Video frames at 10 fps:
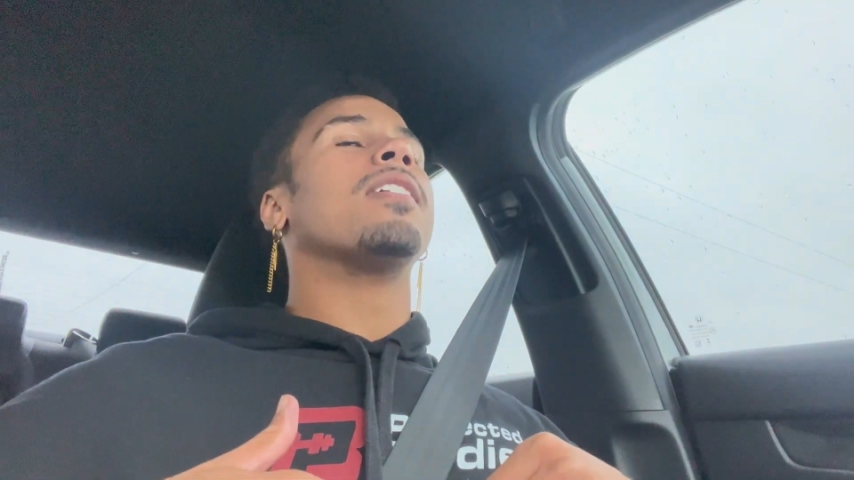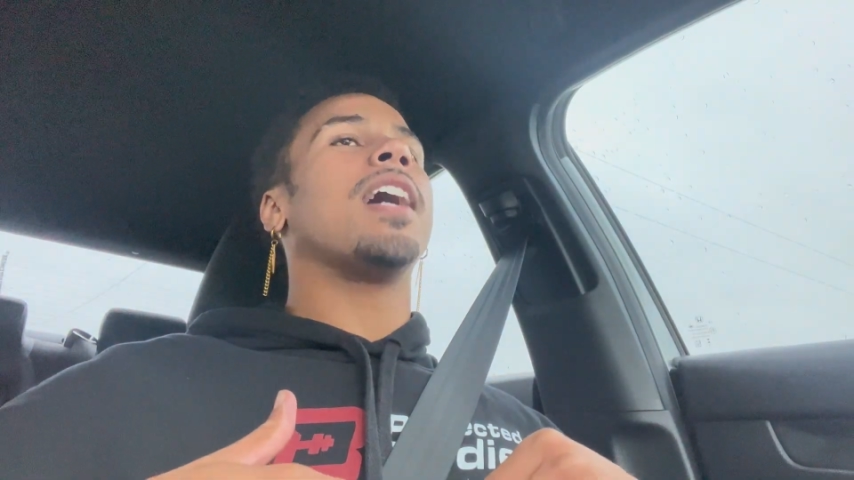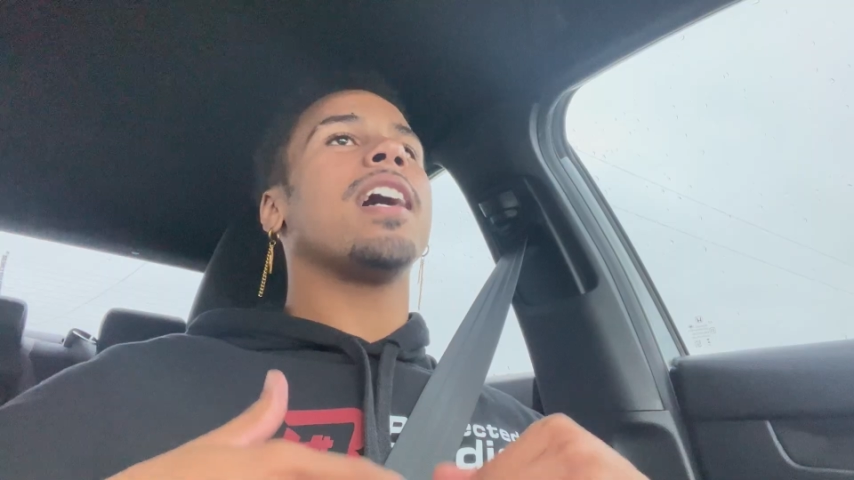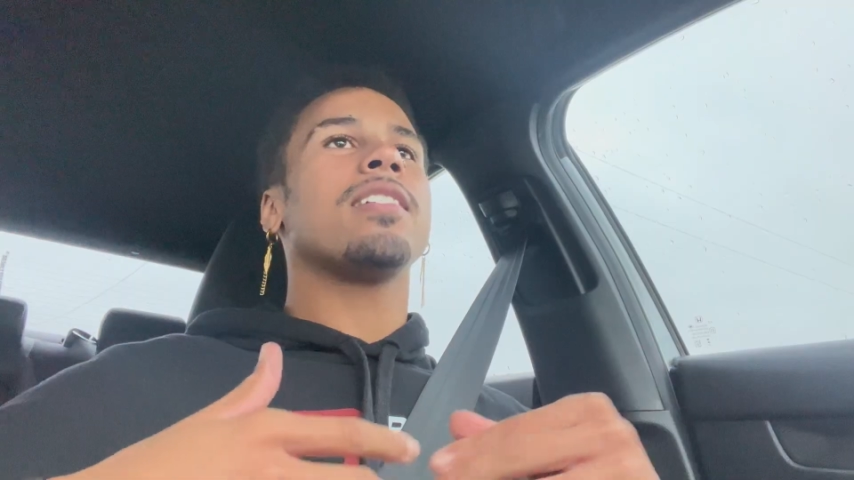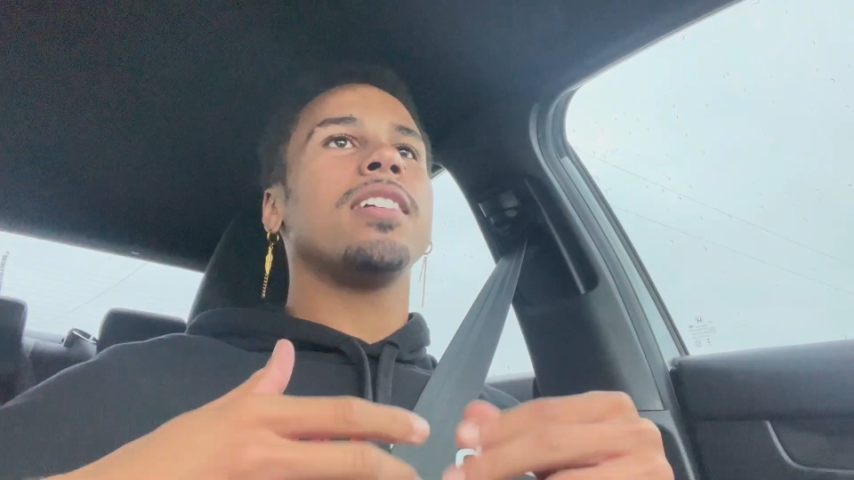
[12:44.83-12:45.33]

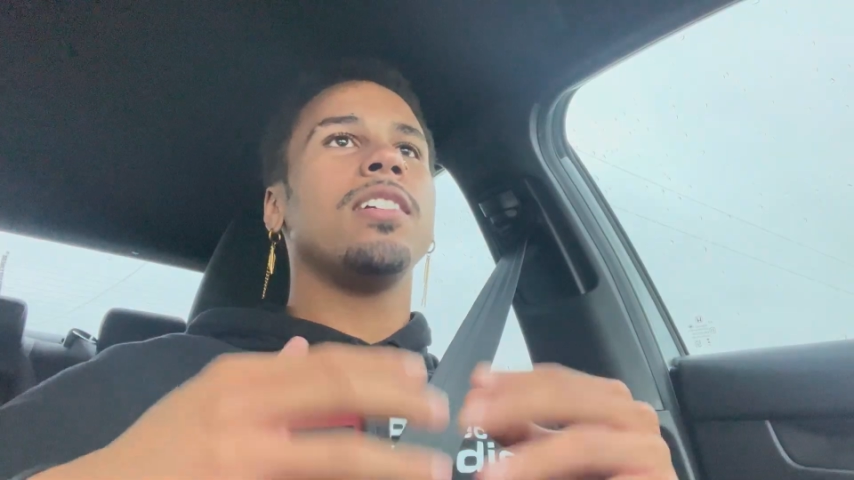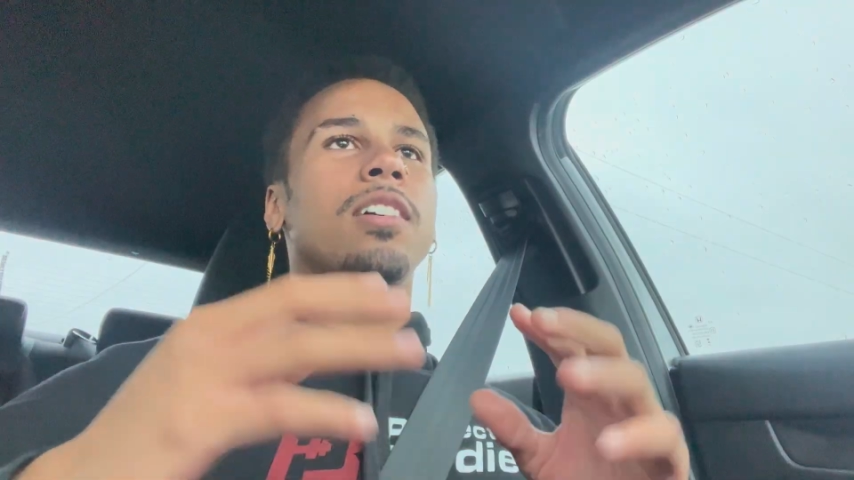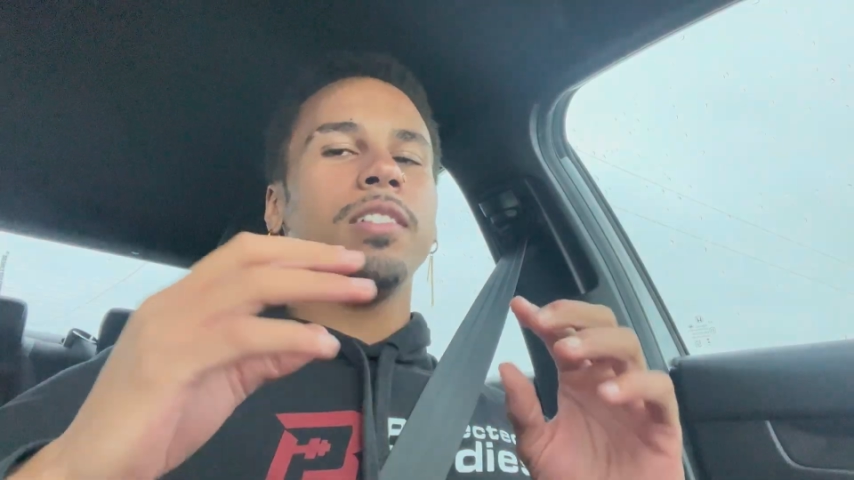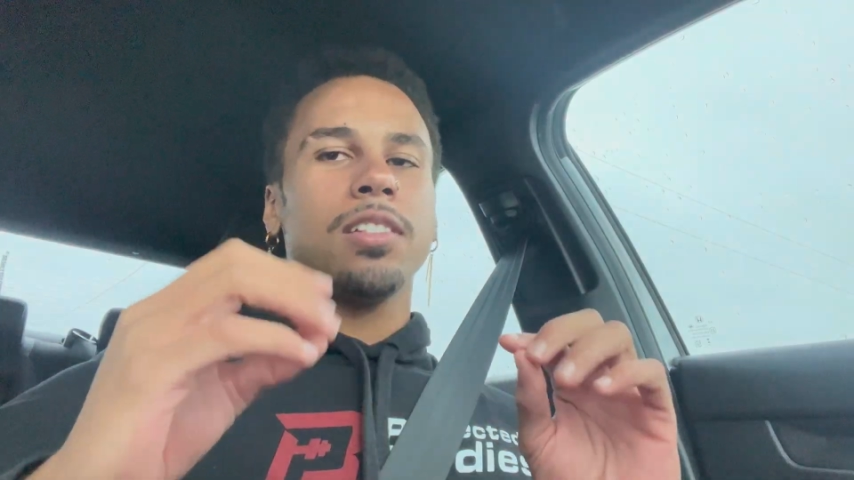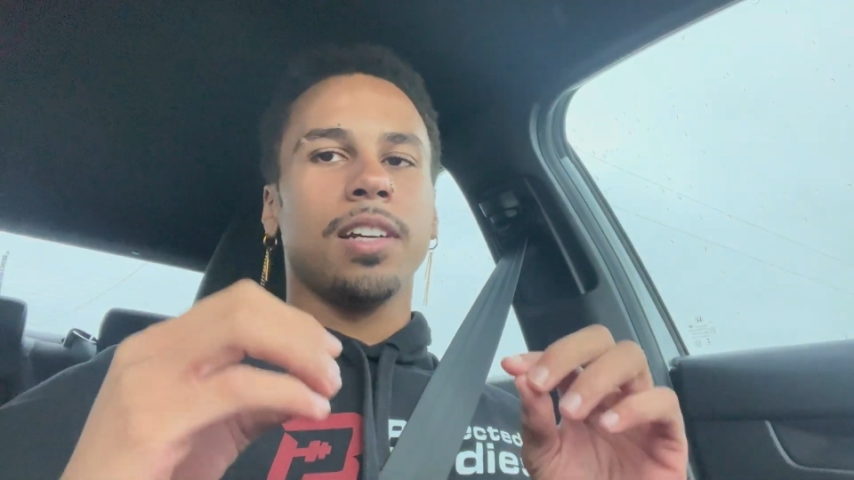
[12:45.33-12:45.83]
actually, you know
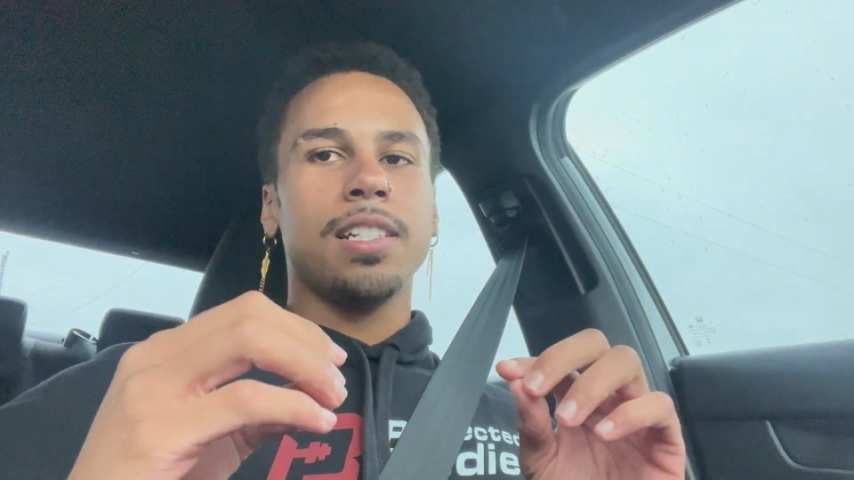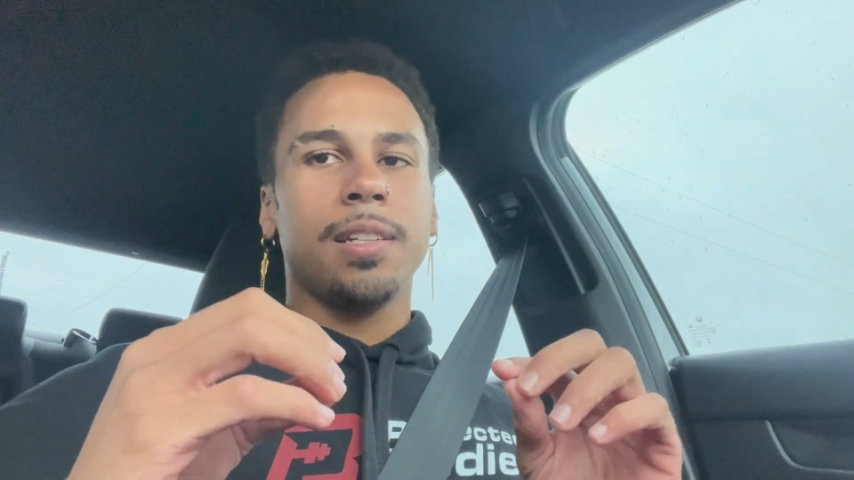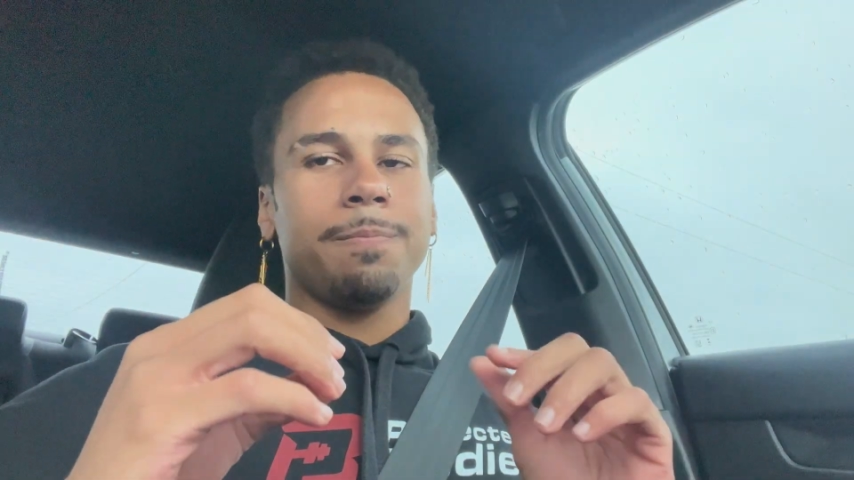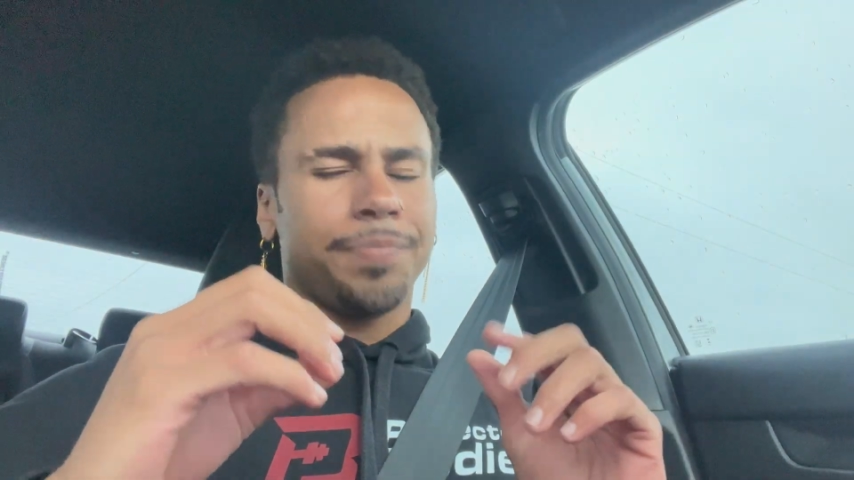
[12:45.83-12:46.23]
what's crazy?